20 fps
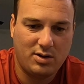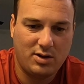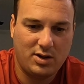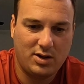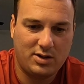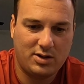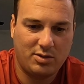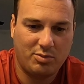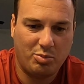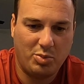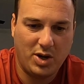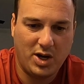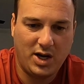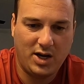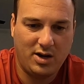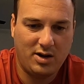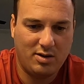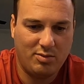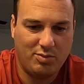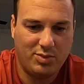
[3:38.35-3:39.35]
it's a
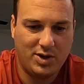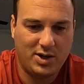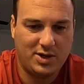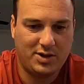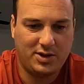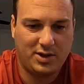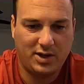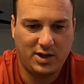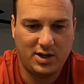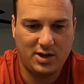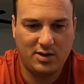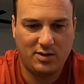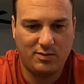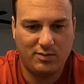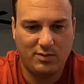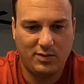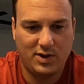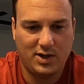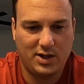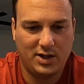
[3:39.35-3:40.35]
pain in the butt to get
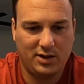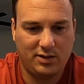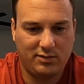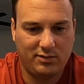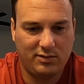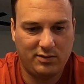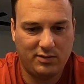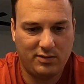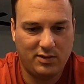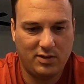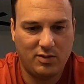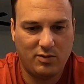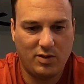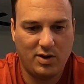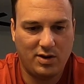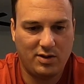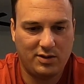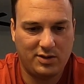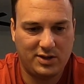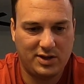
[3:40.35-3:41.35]
them like
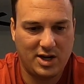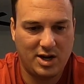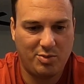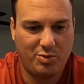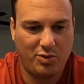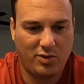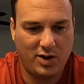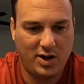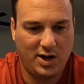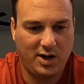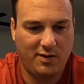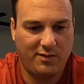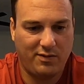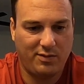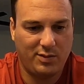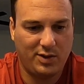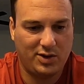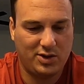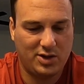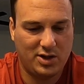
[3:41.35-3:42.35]
separated
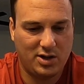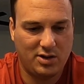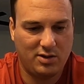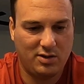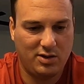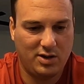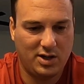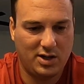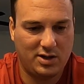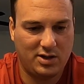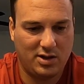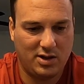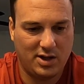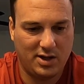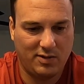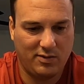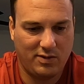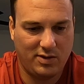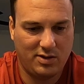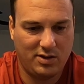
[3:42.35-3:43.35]
from each other. You have to
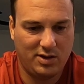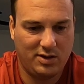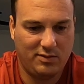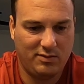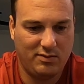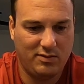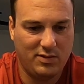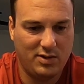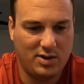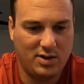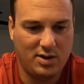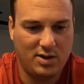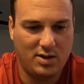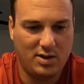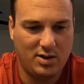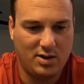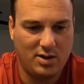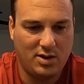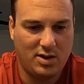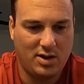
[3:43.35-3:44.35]
like really,
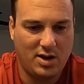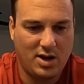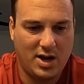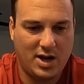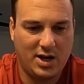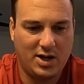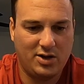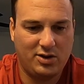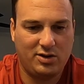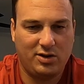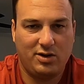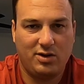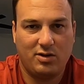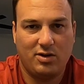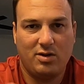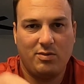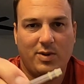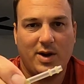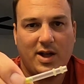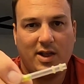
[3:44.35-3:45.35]
I usually
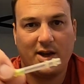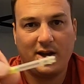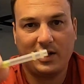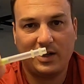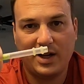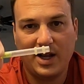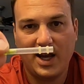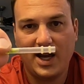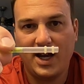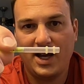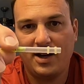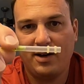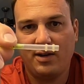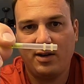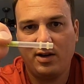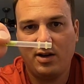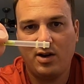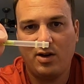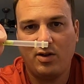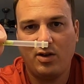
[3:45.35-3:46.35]
do it about like that,
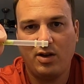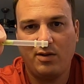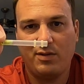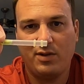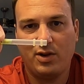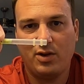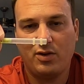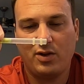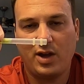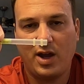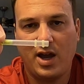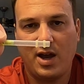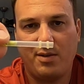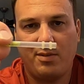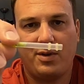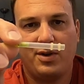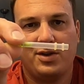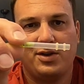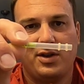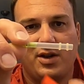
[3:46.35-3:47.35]
leave a little
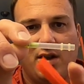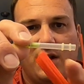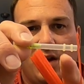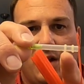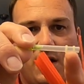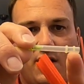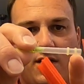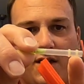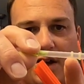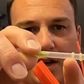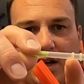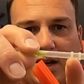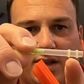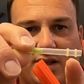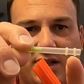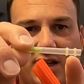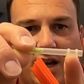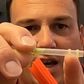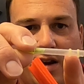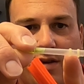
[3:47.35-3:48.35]
gap, because like I
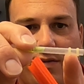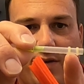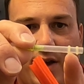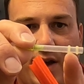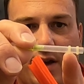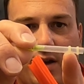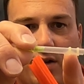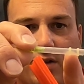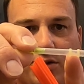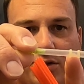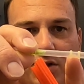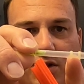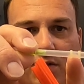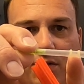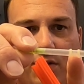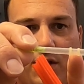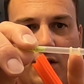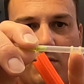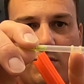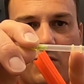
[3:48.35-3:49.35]
said, if that goes
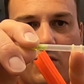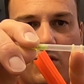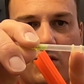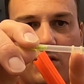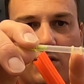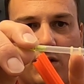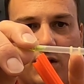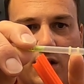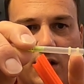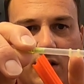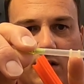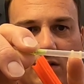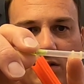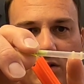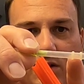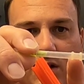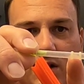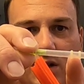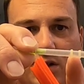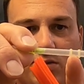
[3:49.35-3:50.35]
over anymore, it'll get
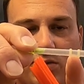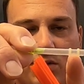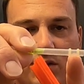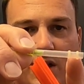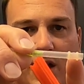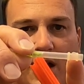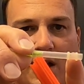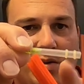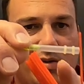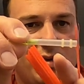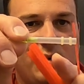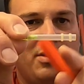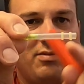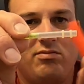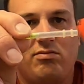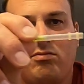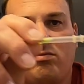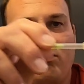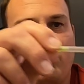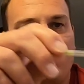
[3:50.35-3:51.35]
in touch with that one.